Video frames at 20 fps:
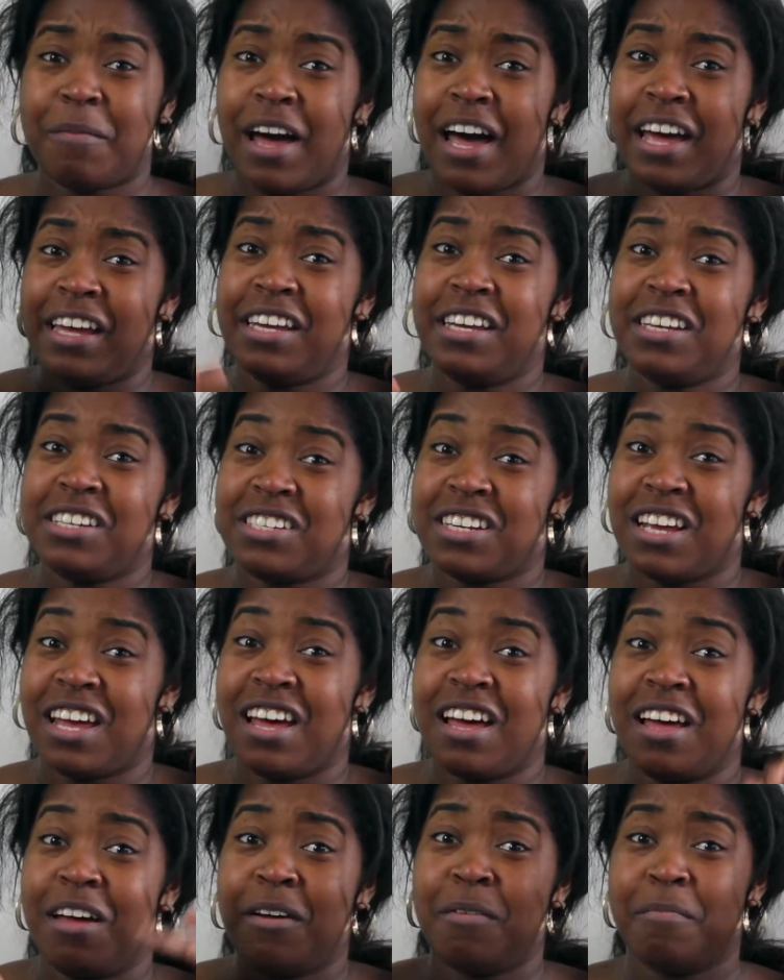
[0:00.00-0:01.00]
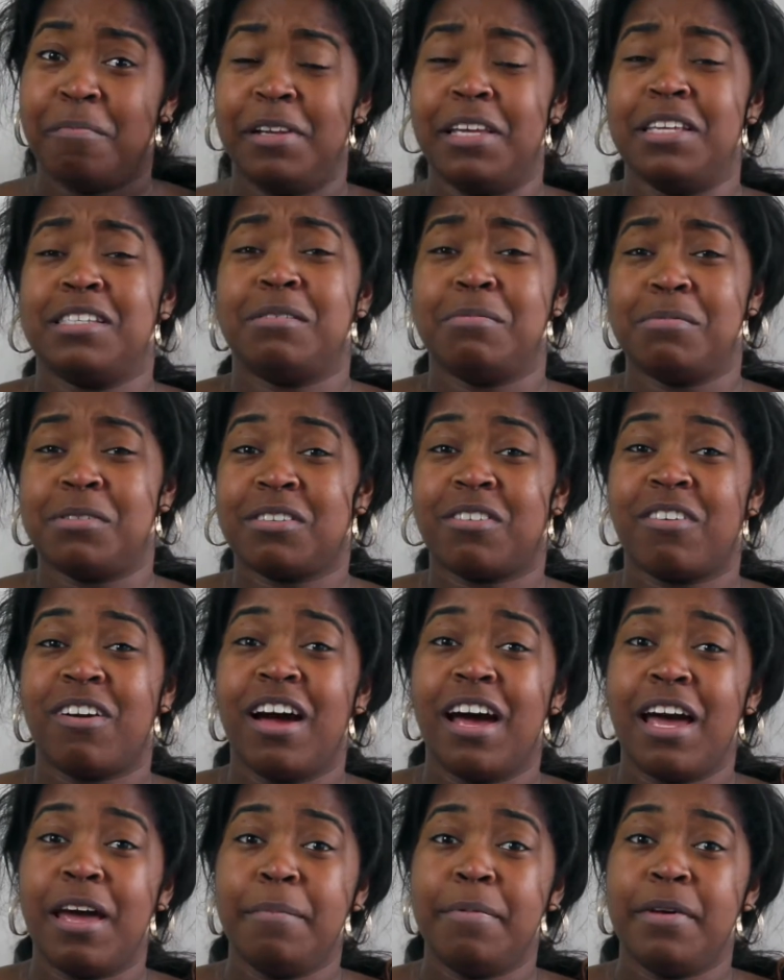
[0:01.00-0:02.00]
I'm Aisha. Please
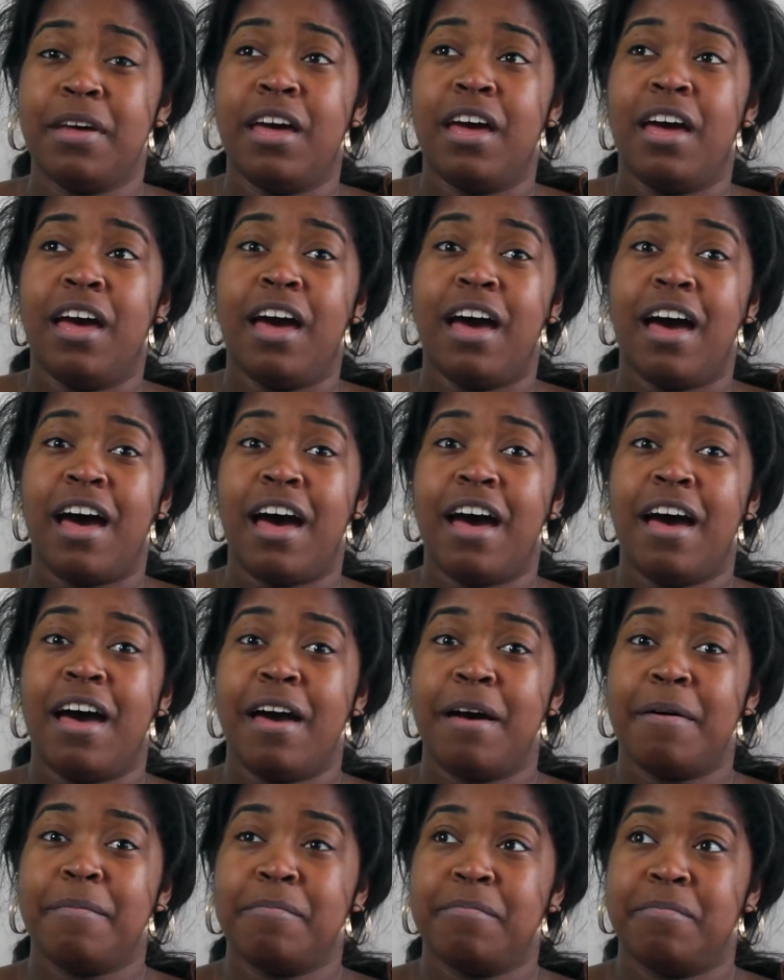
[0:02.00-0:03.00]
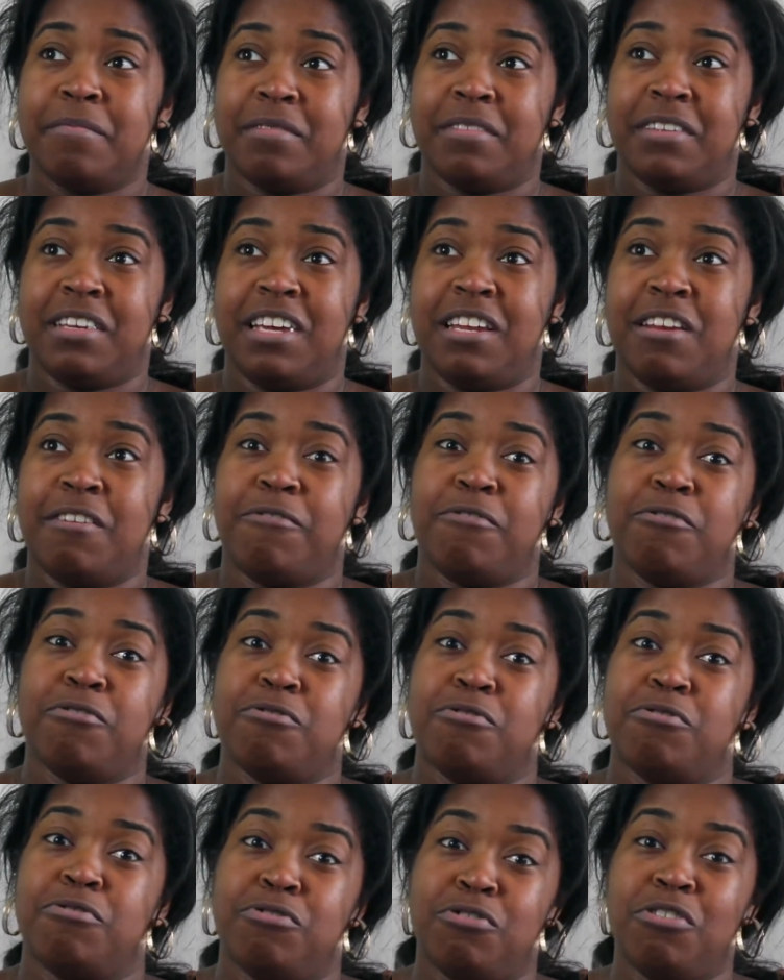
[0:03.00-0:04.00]
subscribe. If
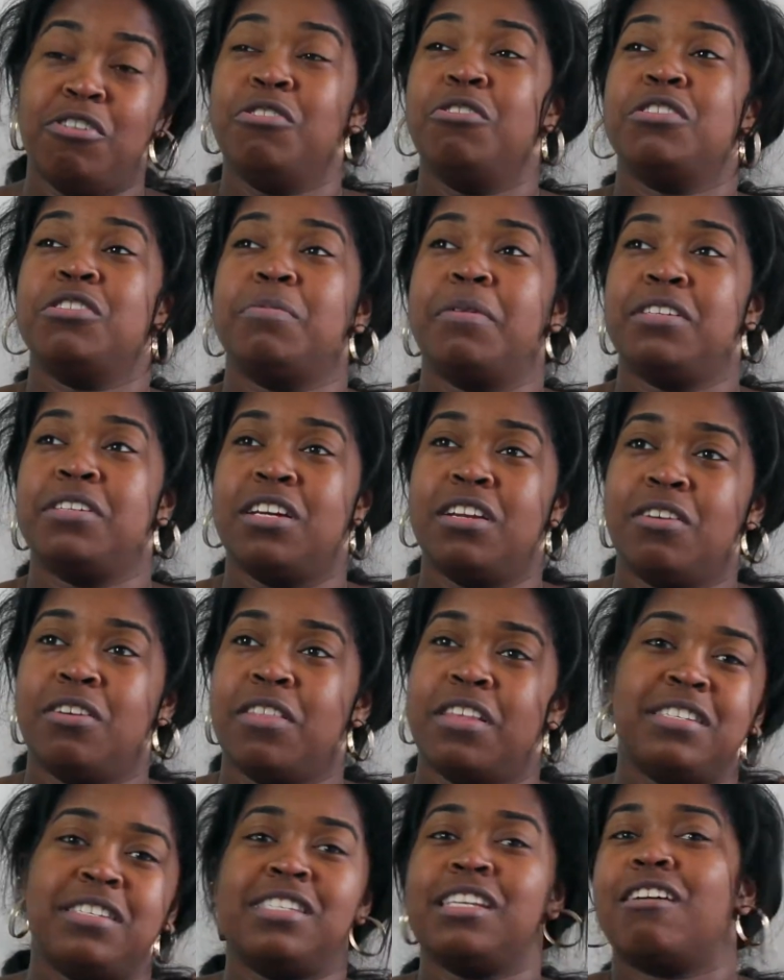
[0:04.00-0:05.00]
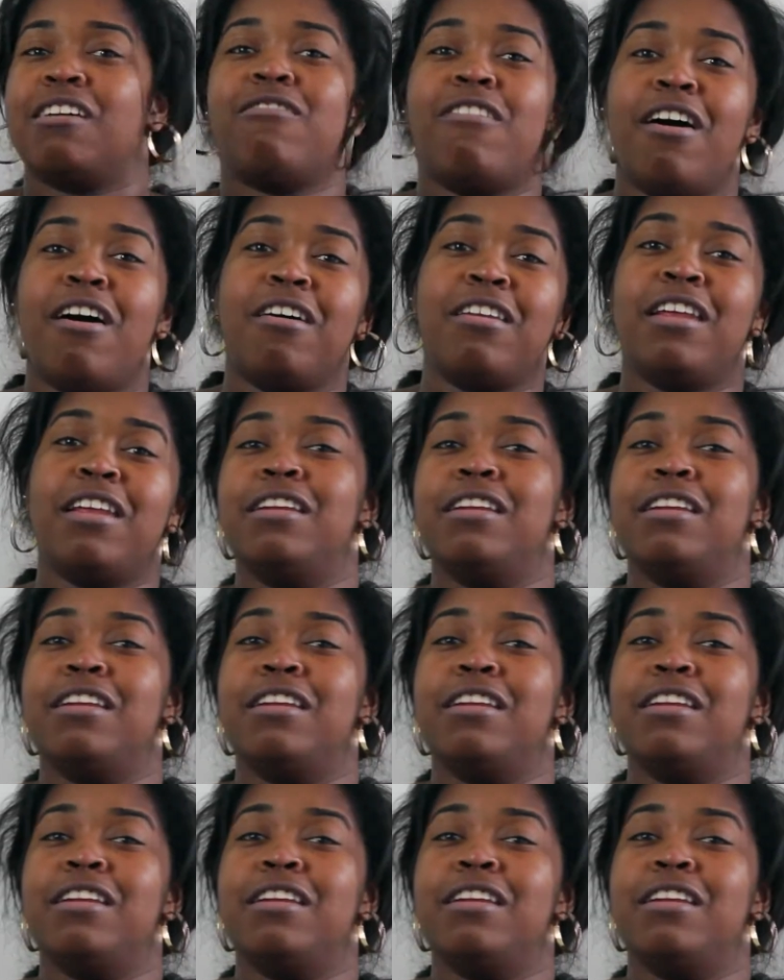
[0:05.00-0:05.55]
you're not new to my channel, then stick around